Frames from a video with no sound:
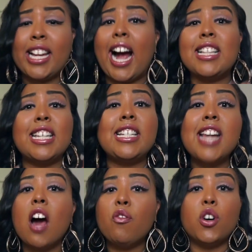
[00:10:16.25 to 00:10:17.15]
Like I did
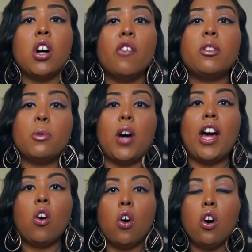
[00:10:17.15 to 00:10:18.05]
not feel comfortable
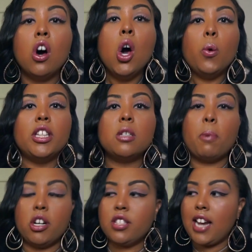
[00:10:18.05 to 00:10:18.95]
at all with this
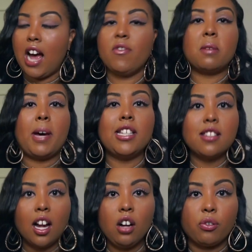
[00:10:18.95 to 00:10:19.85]
person having my
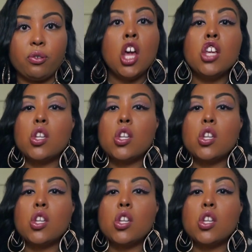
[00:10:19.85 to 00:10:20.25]
stuff.